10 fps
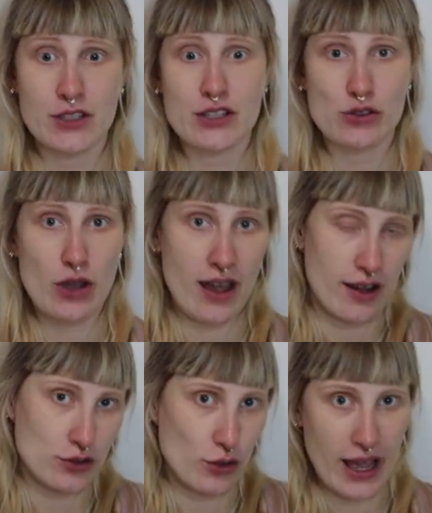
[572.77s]
just
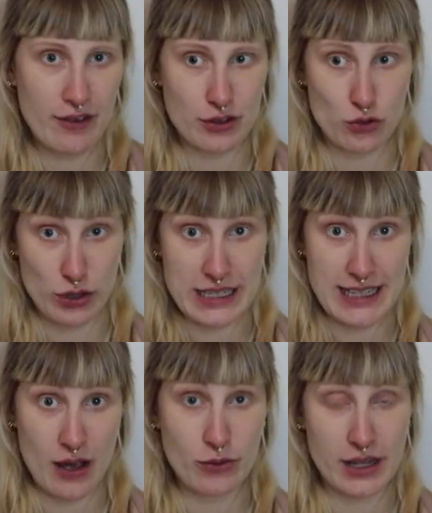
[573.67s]
so I have it written
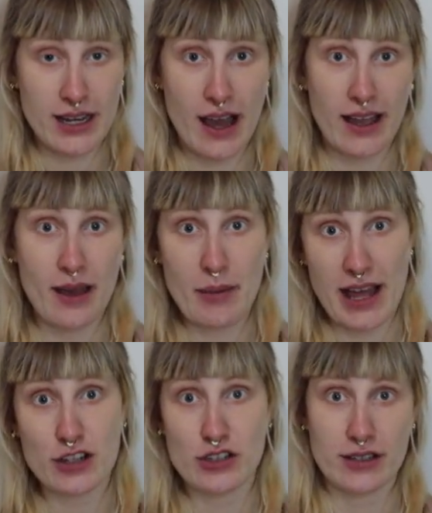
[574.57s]
down that I am
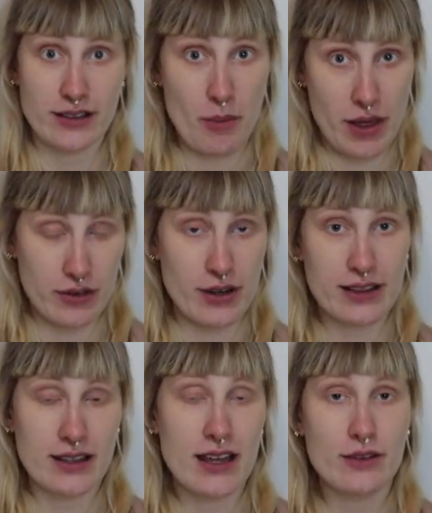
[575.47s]
actually the mother
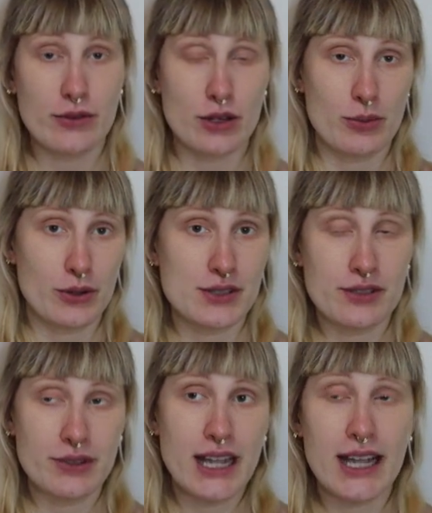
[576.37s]
at the end for the birth
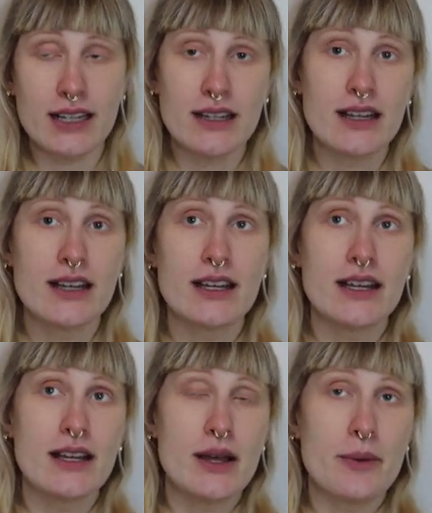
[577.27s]
certificate.
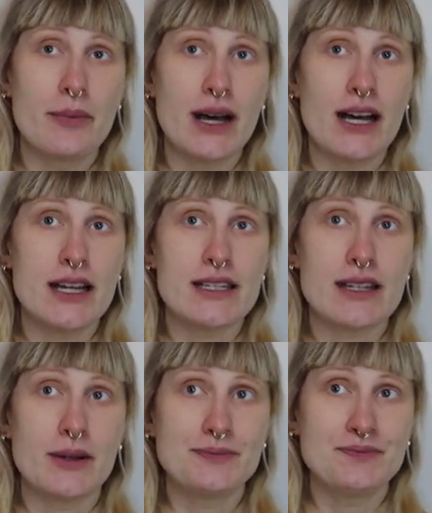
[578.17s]
But
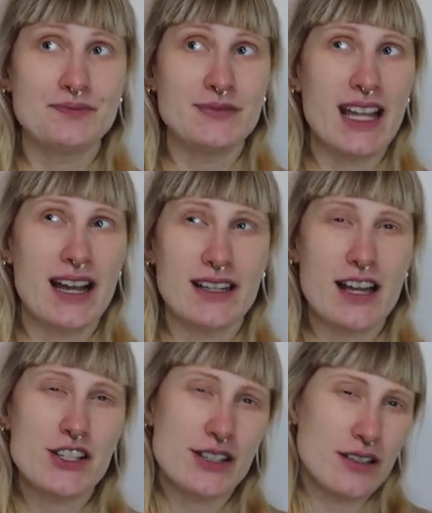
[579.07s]

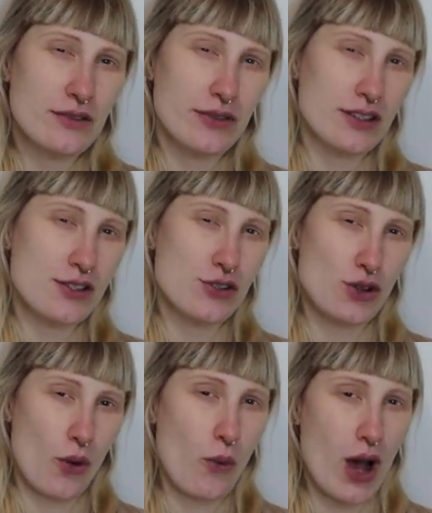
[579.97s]
I just didn't feel
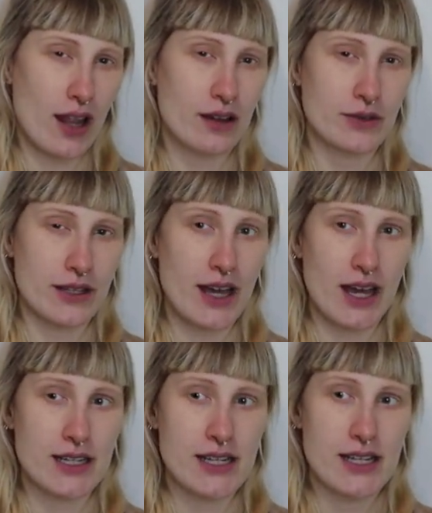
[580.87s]
so well after
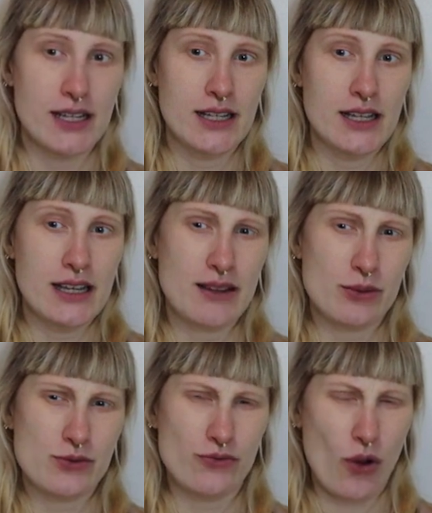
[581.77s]
that. And I
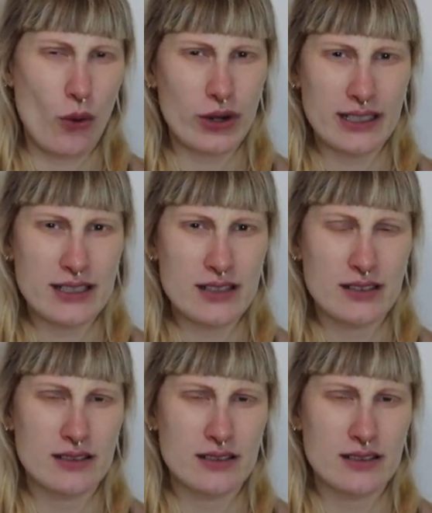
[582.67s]
was worried